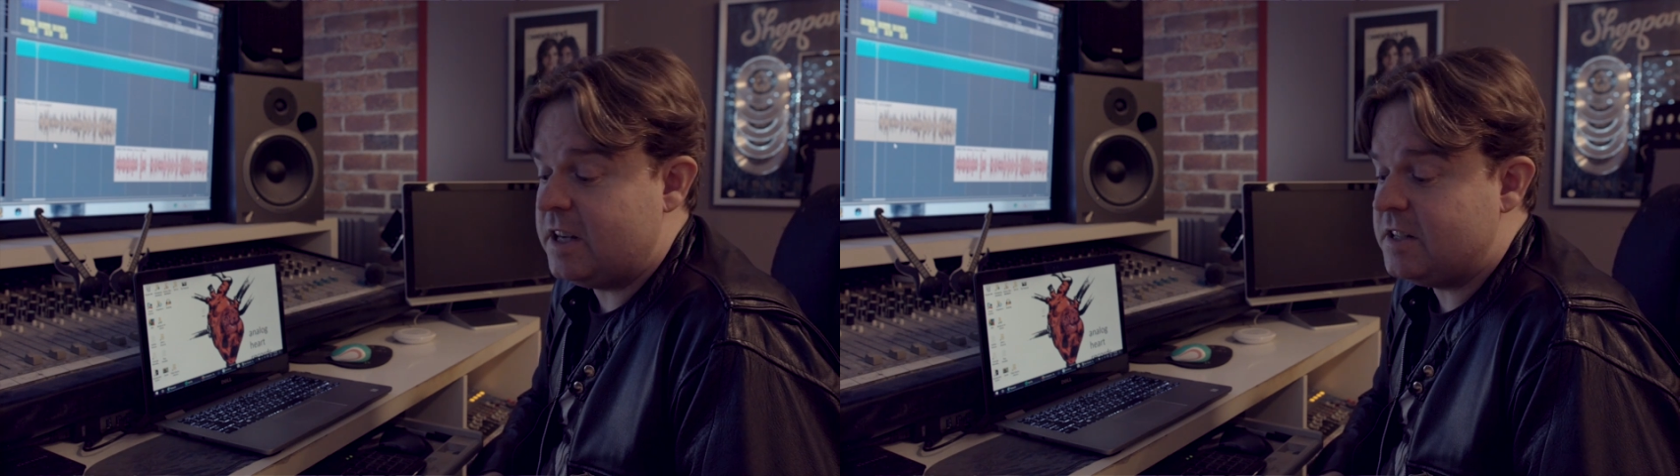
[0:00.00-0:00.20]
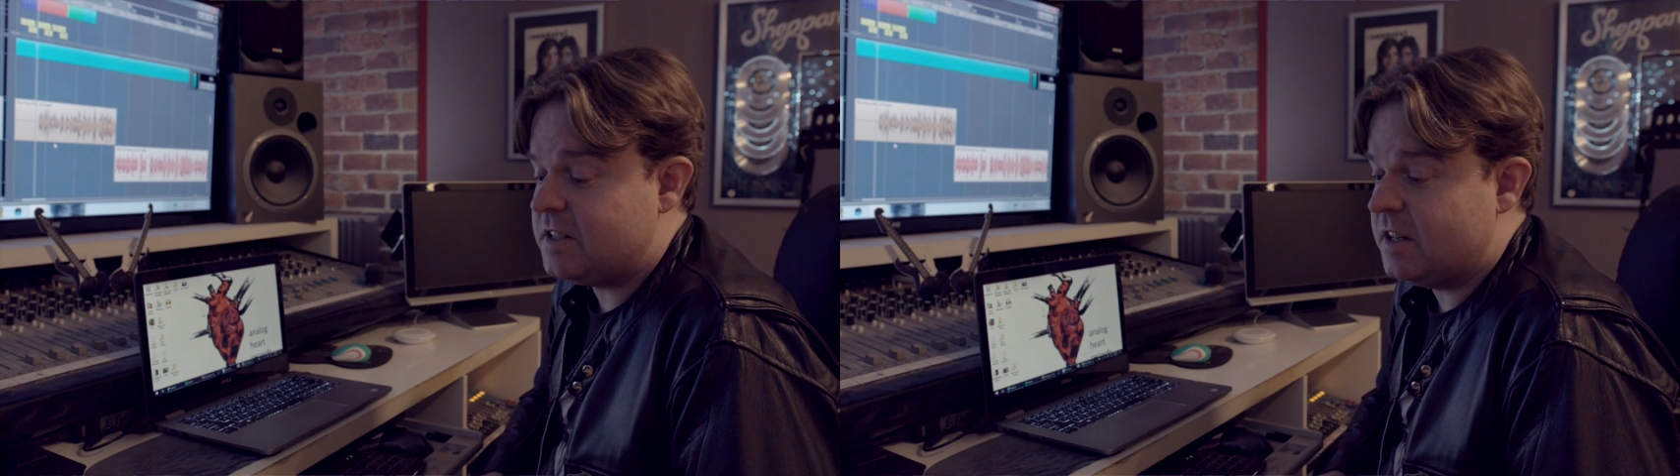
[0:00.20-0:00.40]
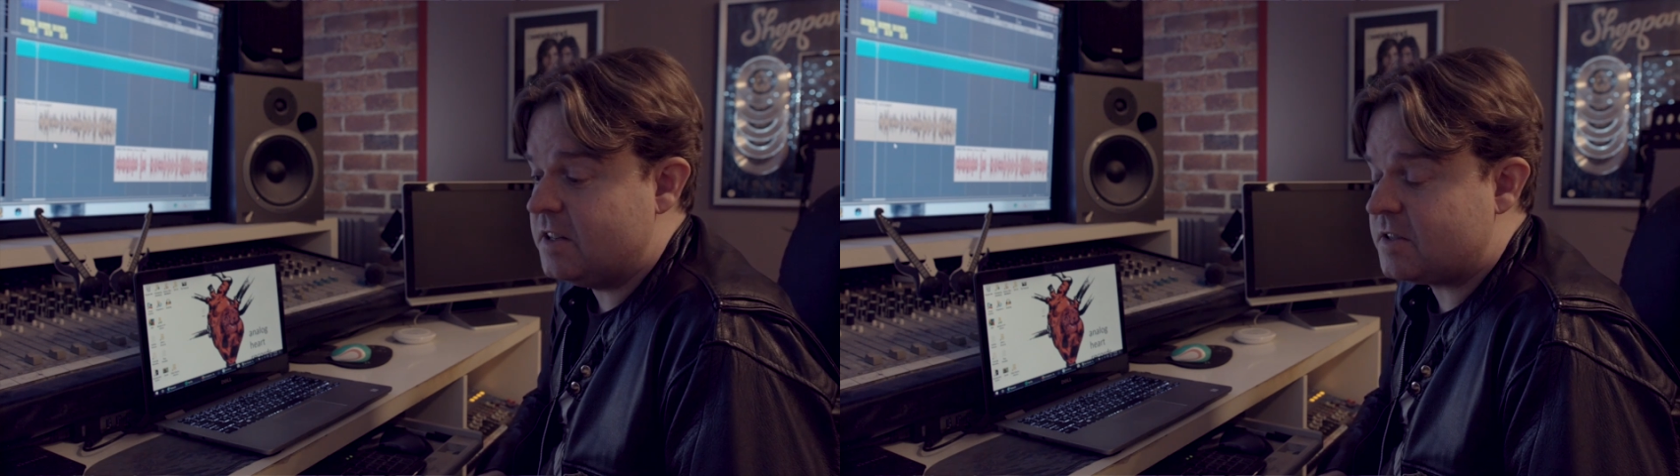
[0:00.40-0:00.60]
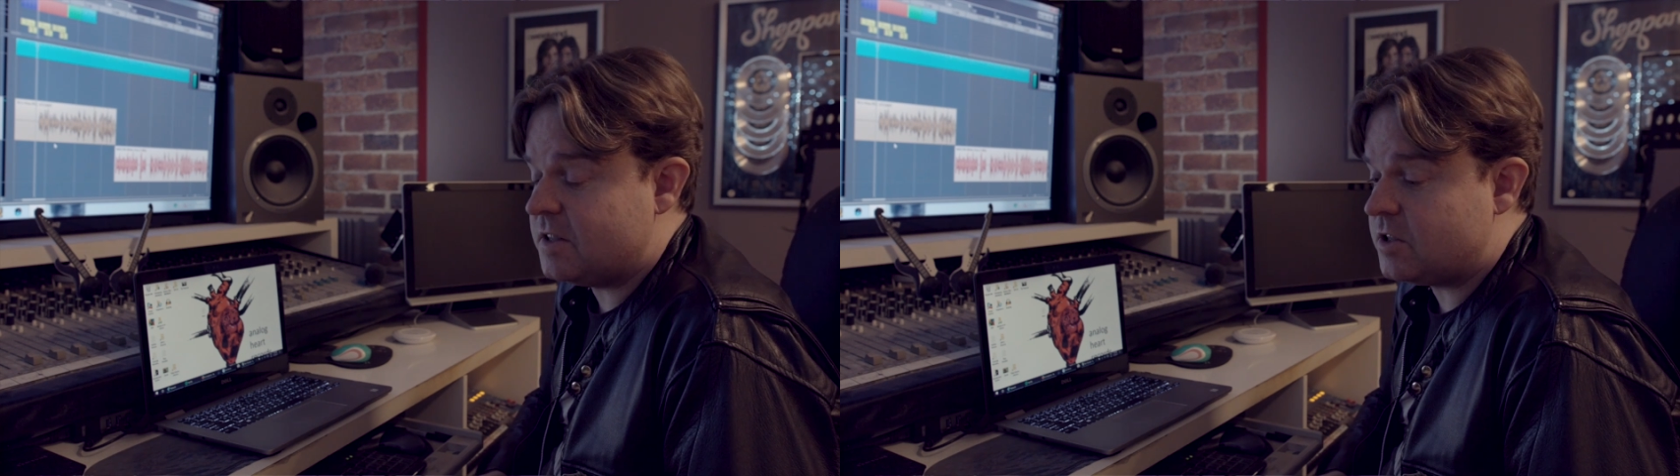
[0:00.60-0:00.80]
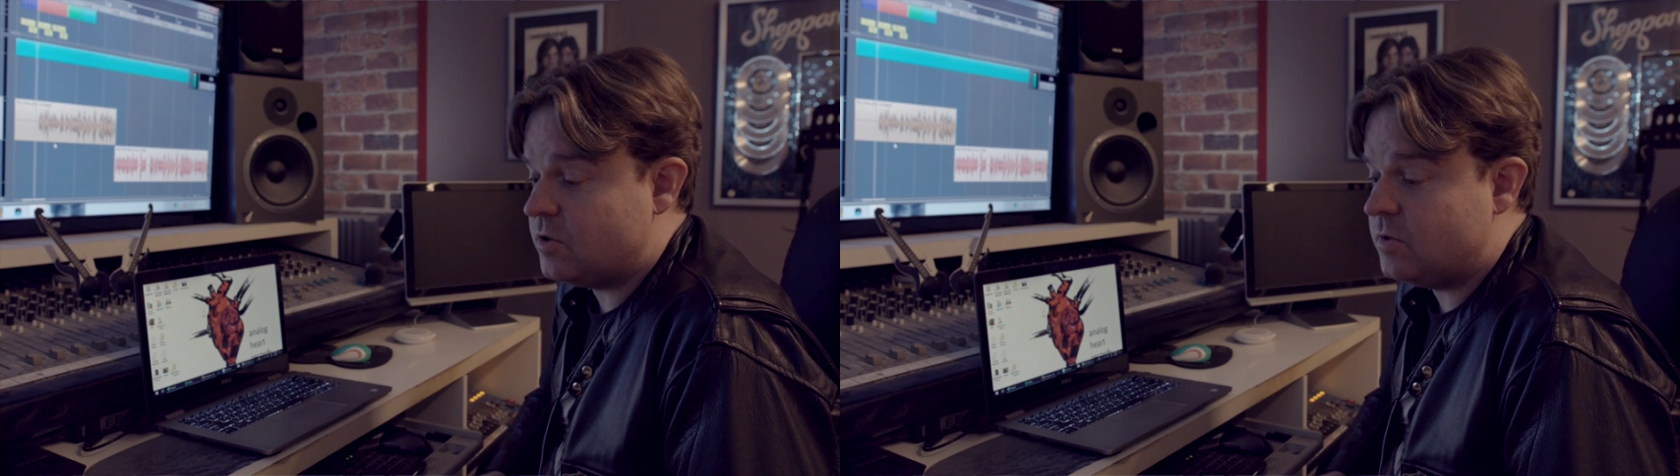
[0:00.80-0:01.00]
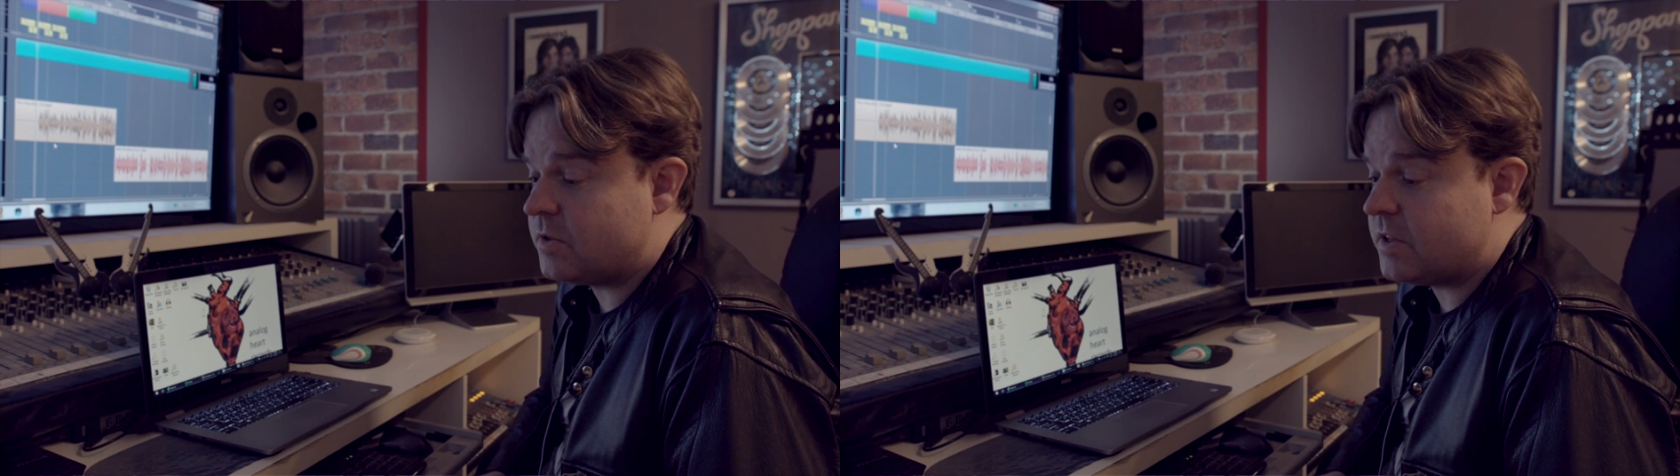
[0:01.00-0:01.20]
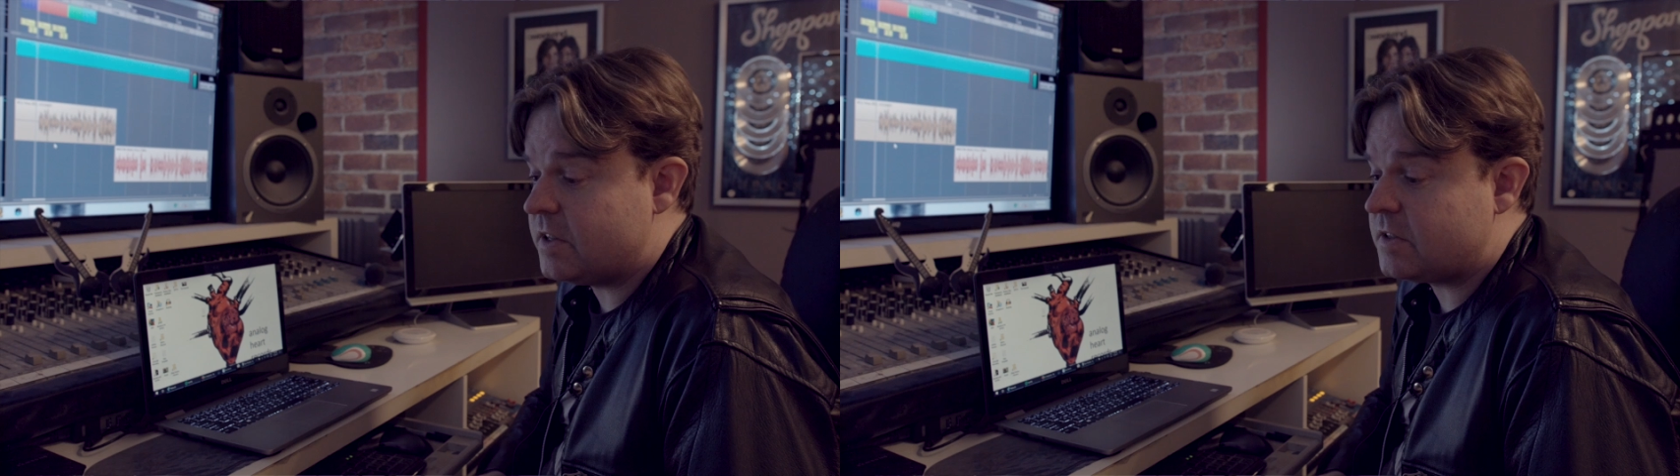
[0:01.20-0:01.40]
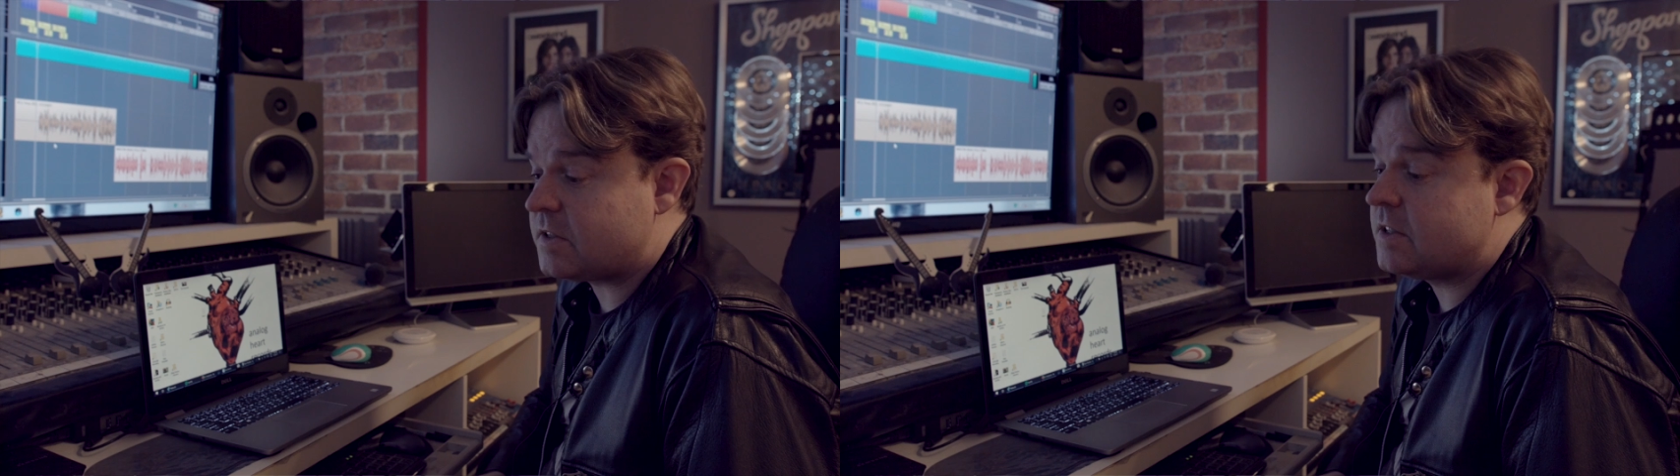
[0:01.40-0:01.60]
easy it is to tune
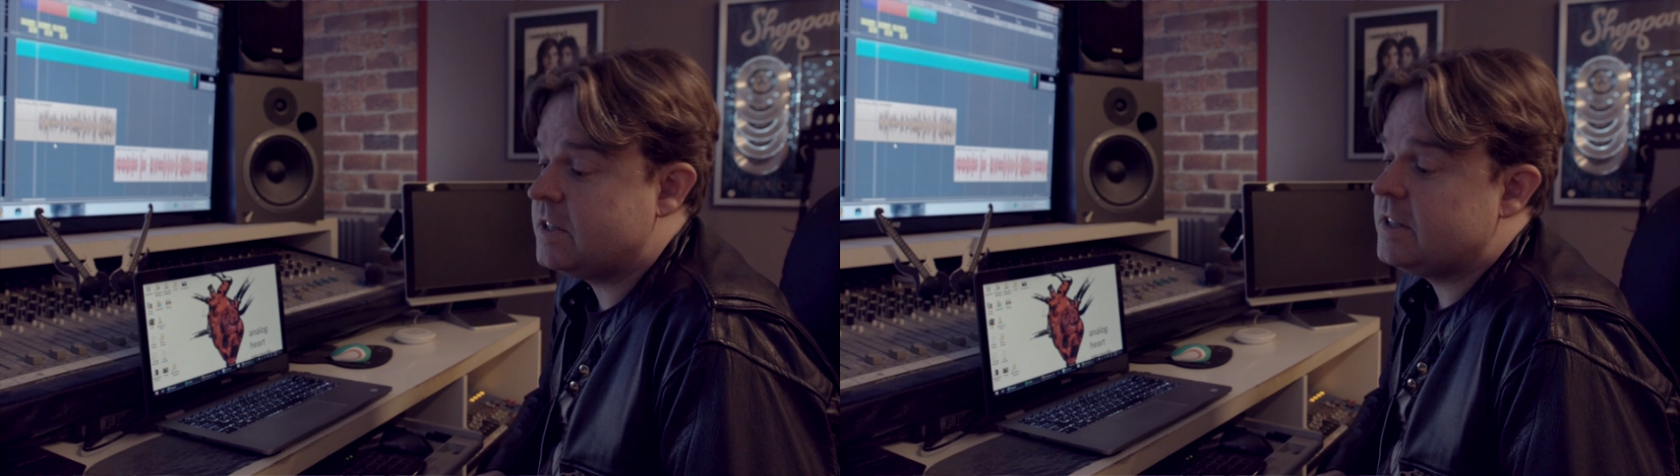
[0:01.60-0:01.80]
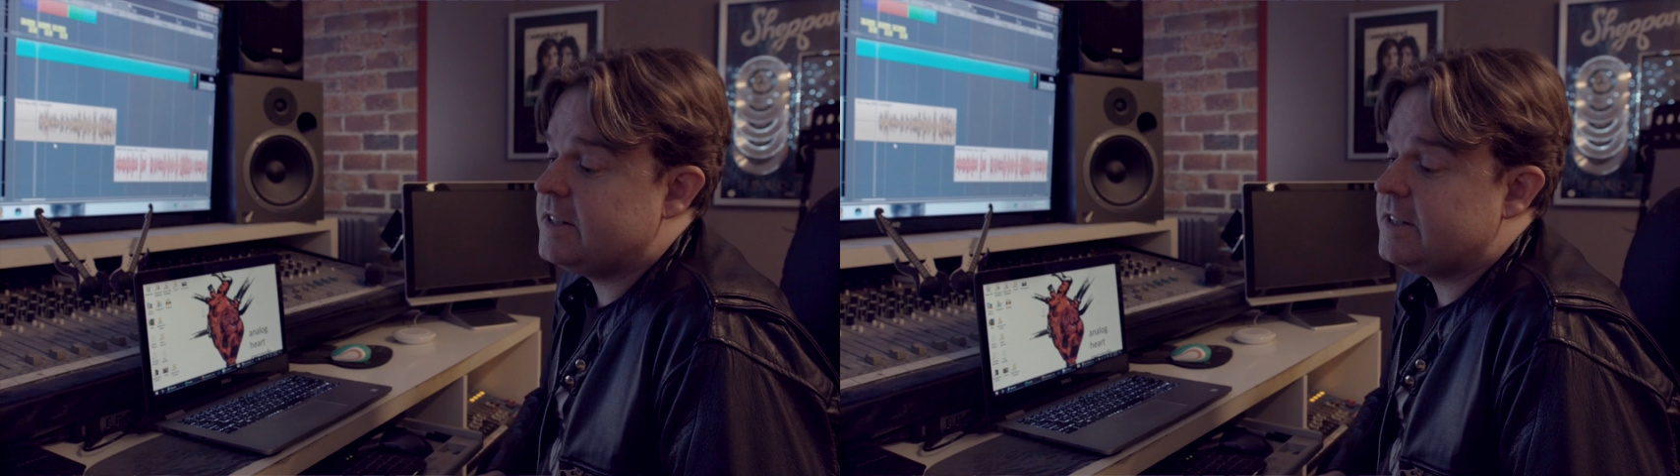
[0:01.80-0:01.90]
things,